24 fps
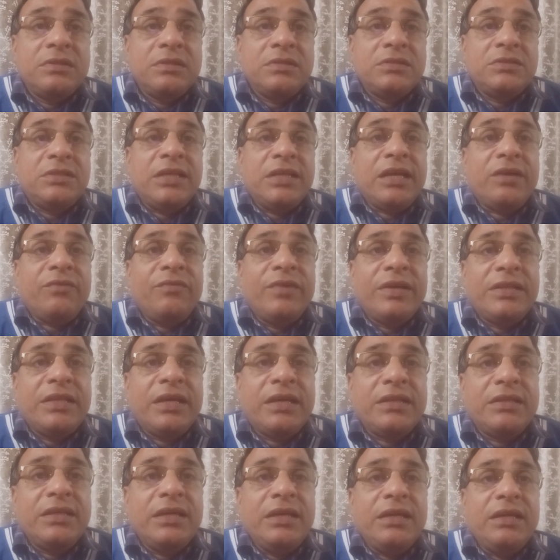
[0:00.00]
check whether
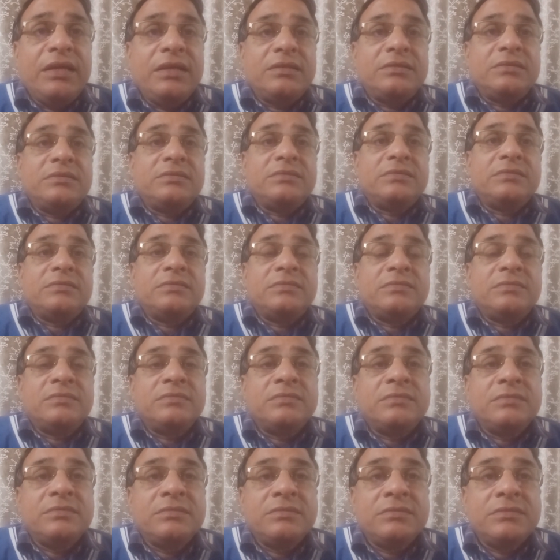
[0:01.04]
the
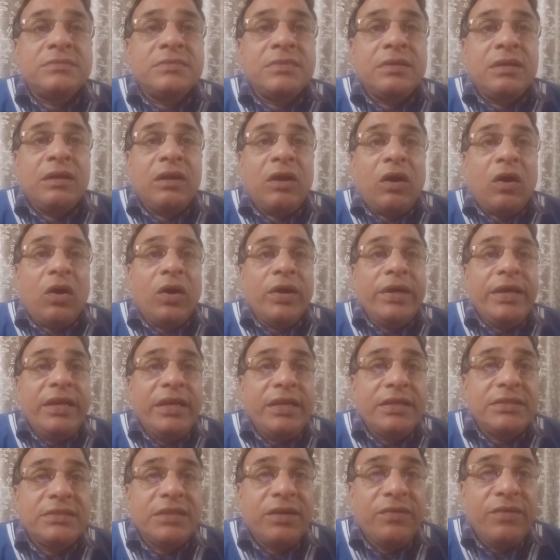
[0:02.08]
oil
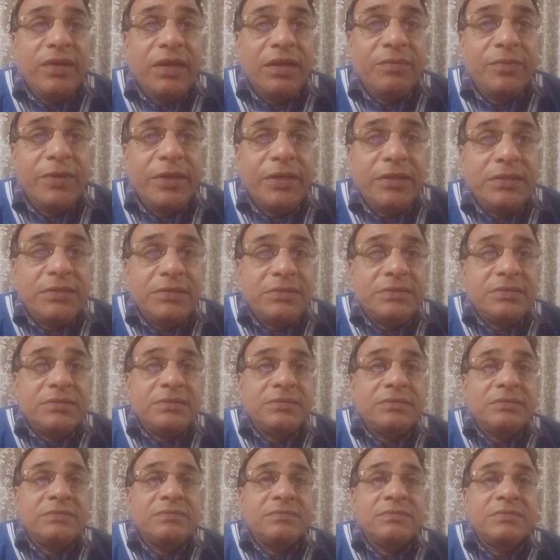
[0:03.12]
is available
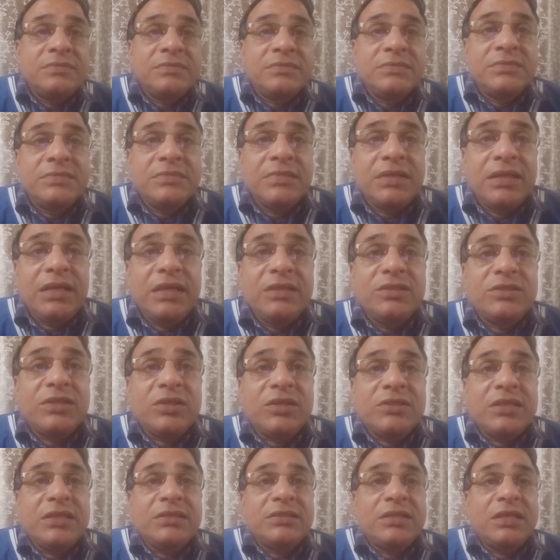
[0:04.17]
in
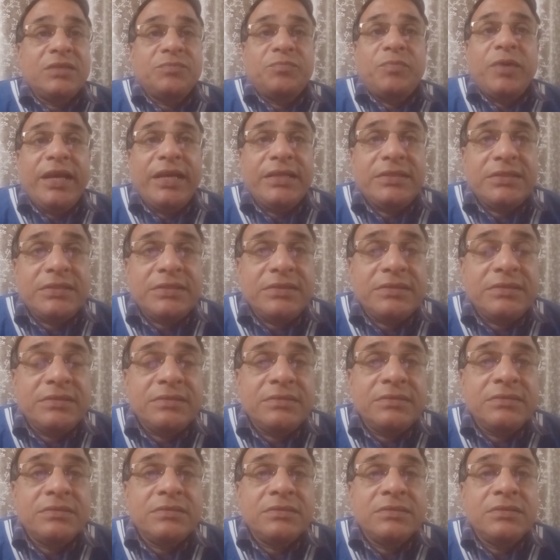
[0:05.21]
such and such place.
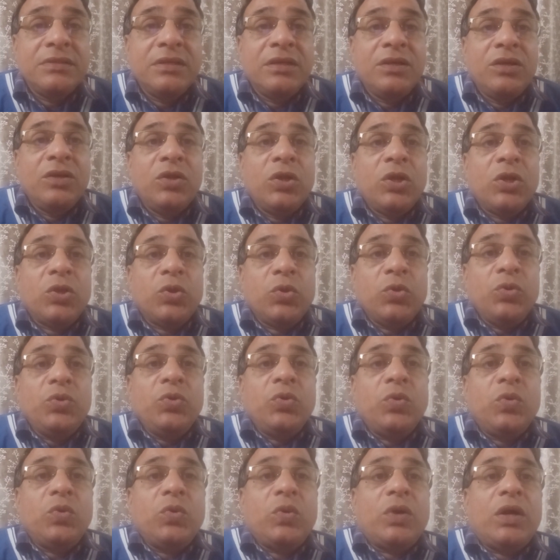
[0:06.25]
So
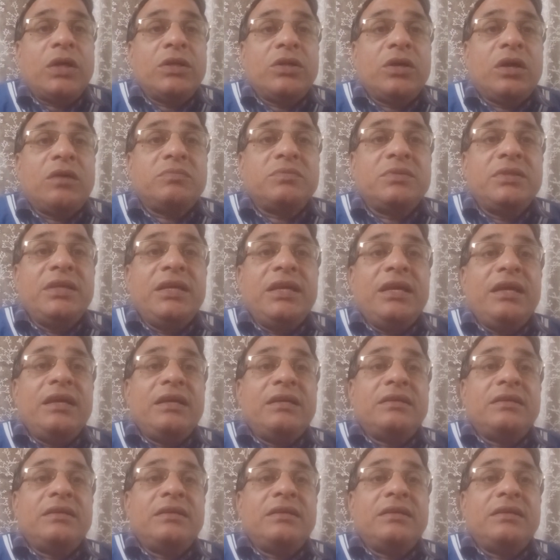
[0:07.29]
you adopt the